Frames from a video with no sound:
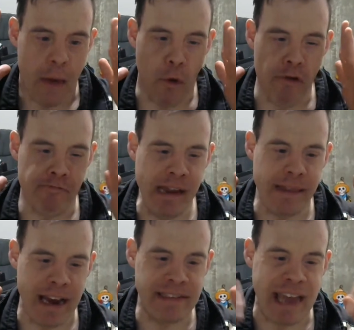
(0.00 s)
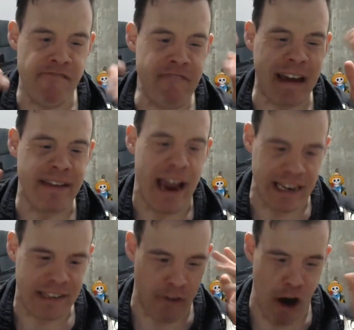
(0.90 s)
more realized and
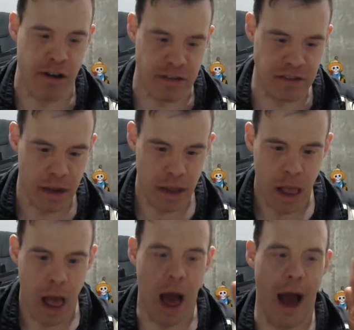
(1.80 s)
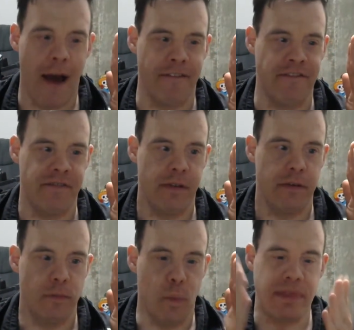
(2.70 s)
recognized versions of
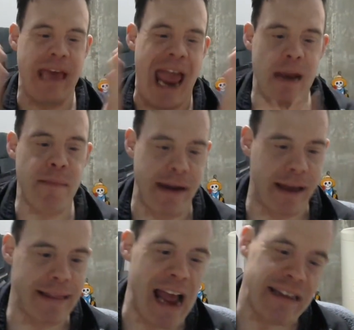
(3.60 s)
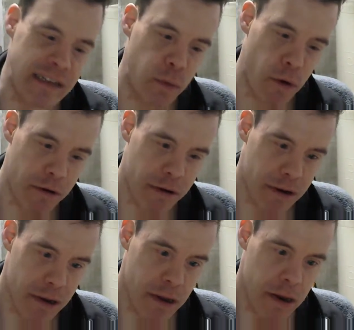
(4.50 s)
what the animated classics were.
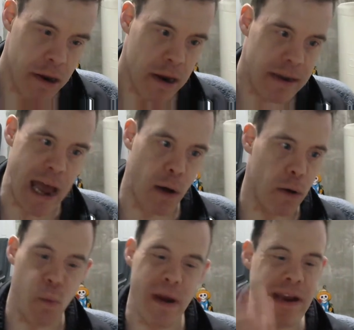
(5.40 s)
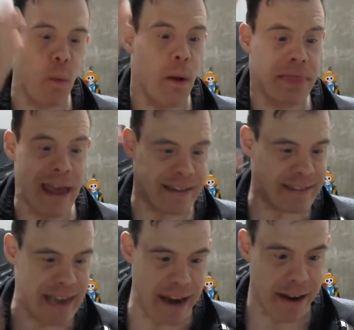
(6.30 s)
Now, wouldn't you want that
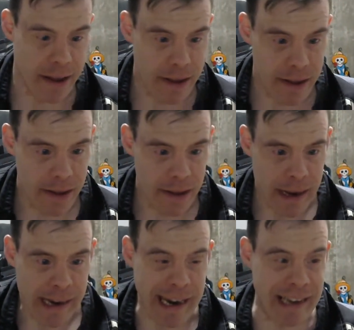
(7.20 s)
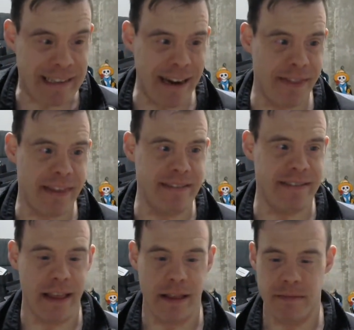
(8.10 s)
instead? Instead of these